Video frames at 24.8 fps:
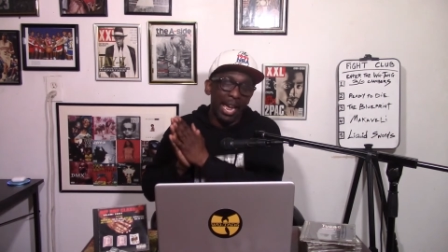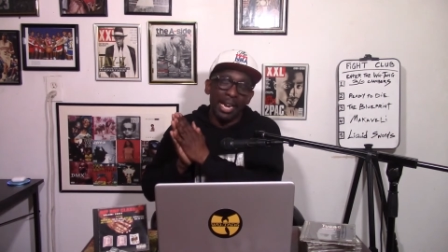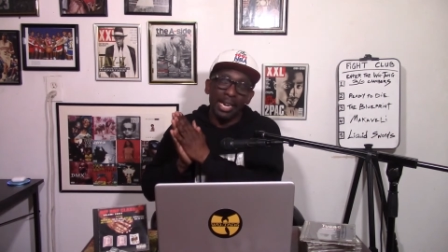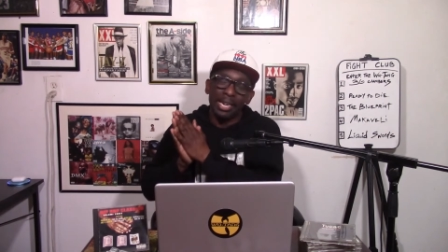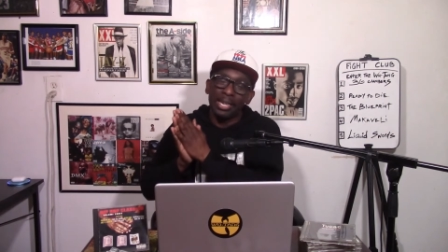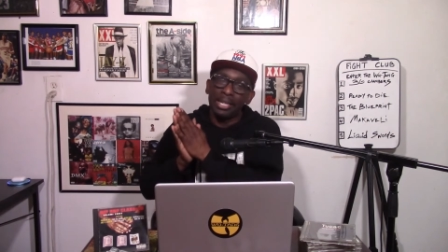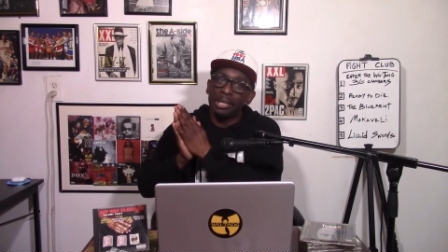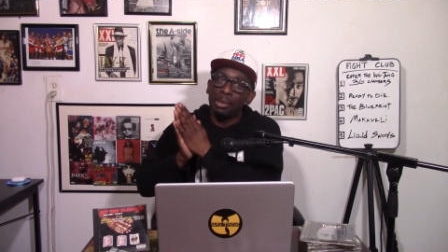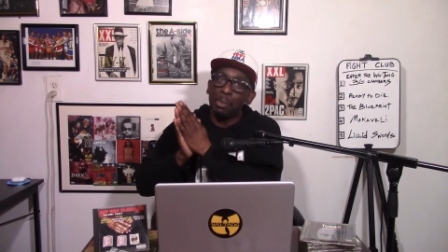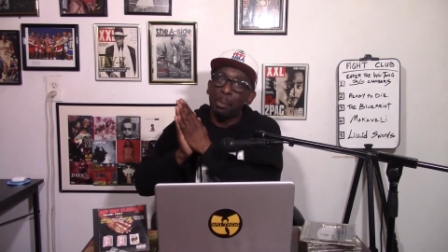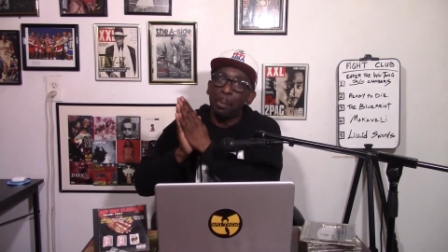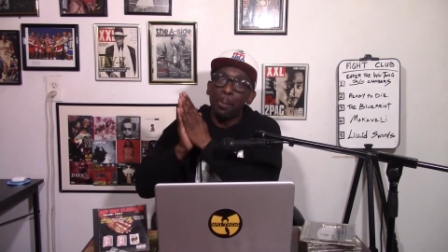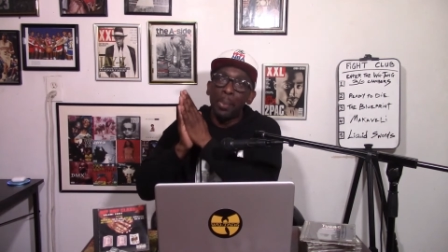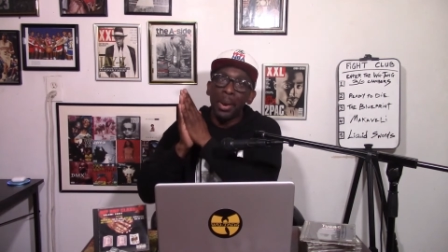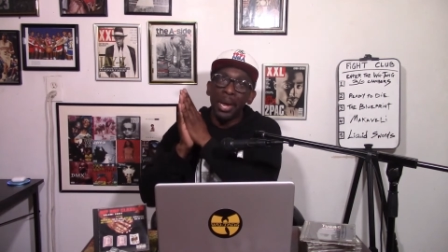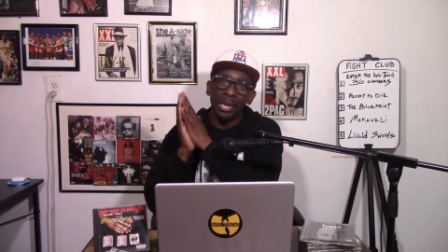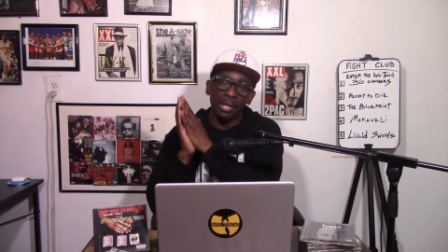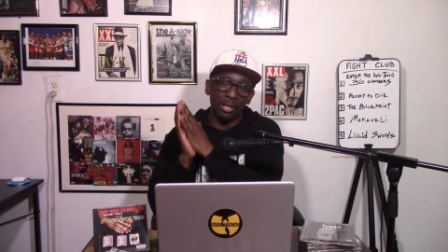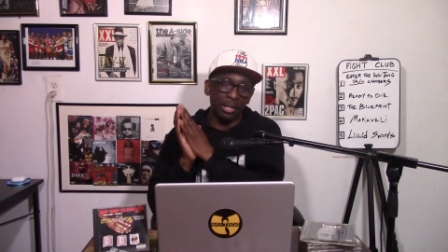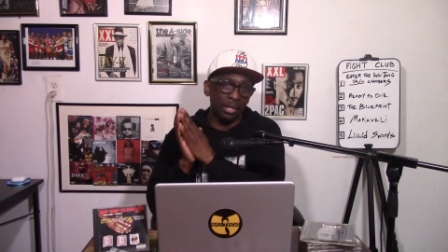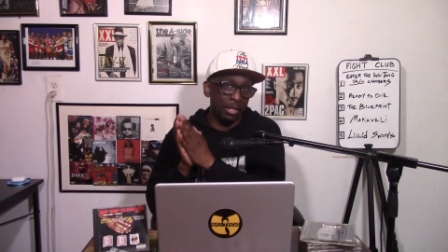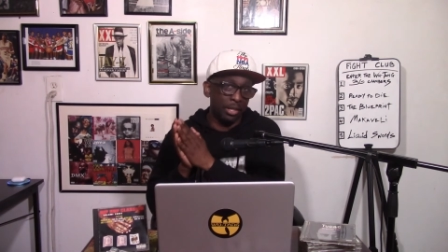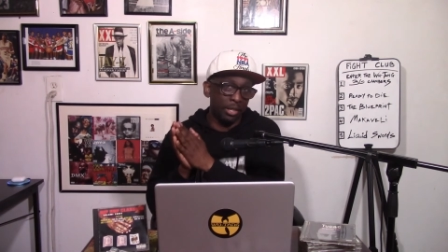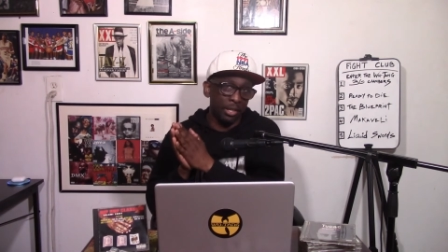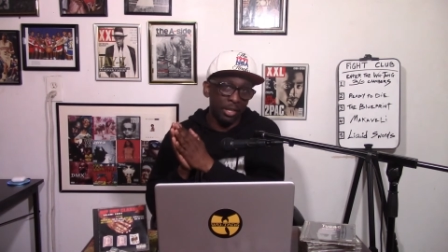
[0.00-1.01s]
at its
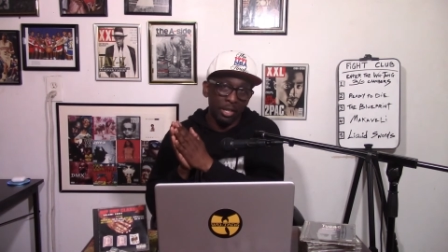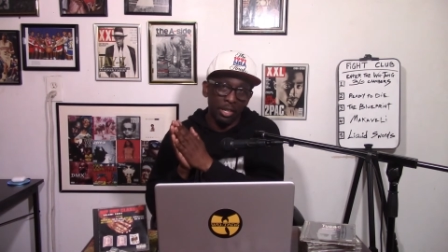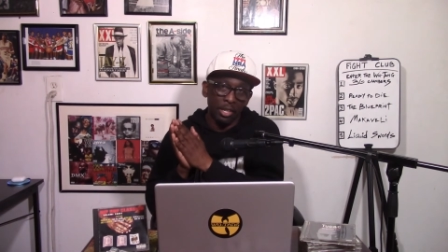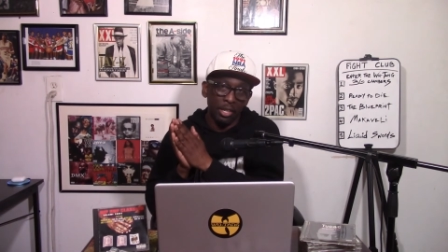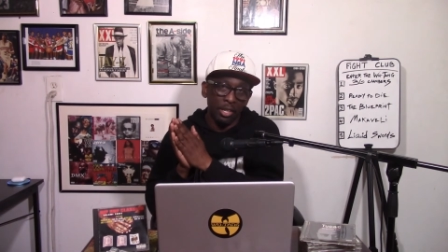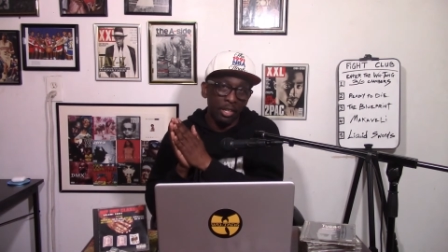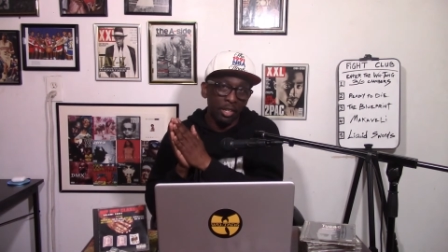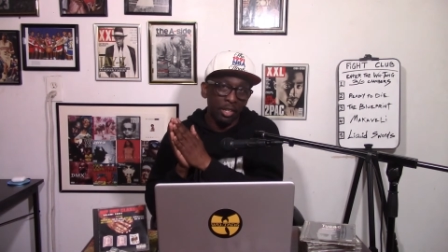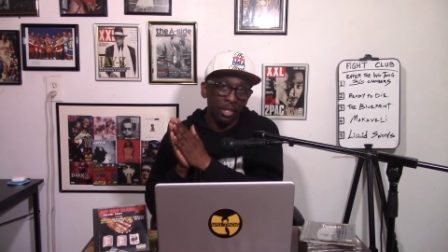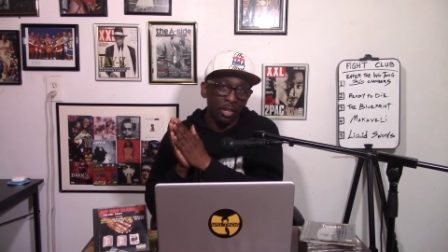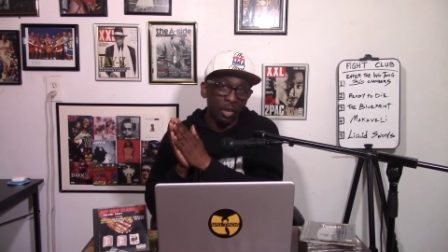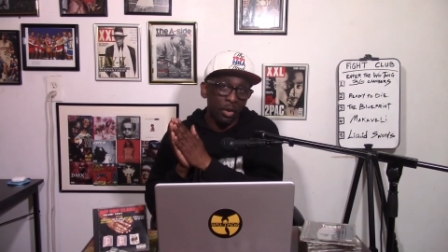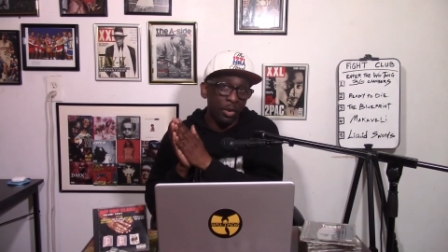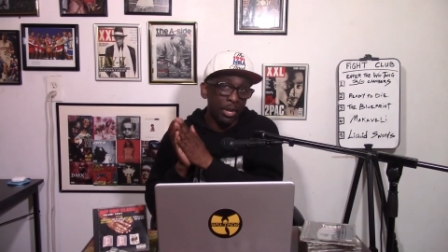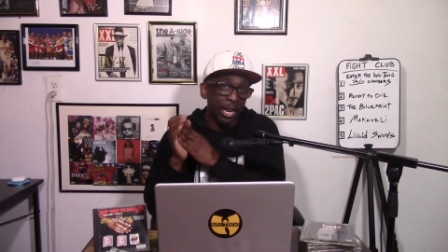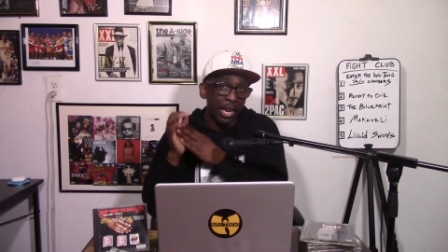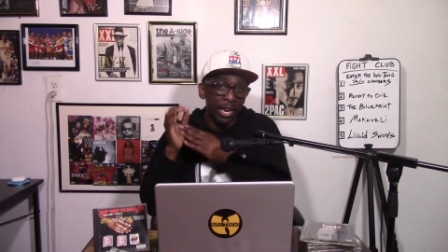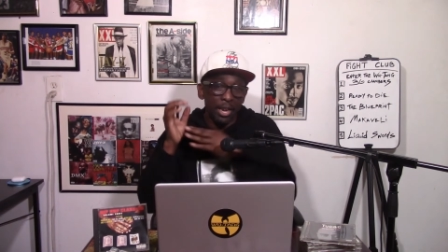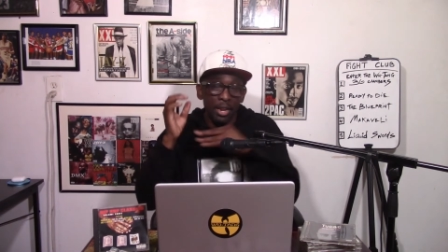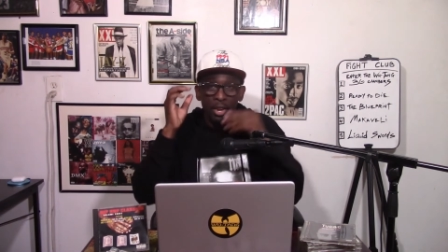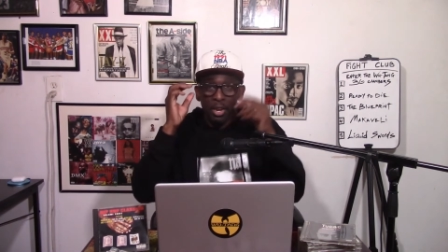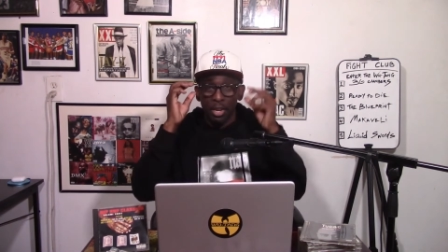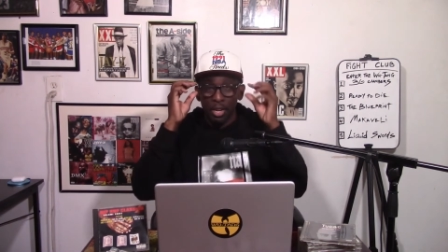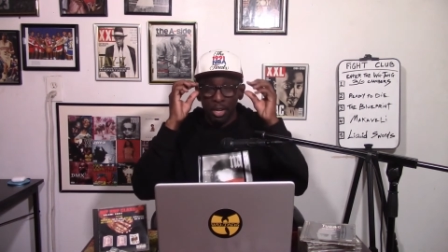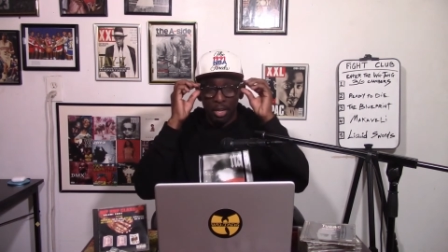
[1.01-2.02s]
best.
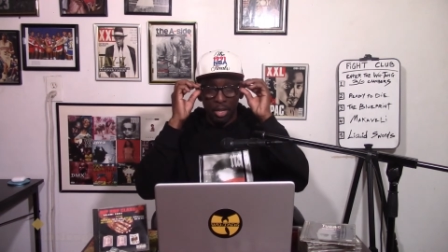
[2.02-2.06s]
Okay,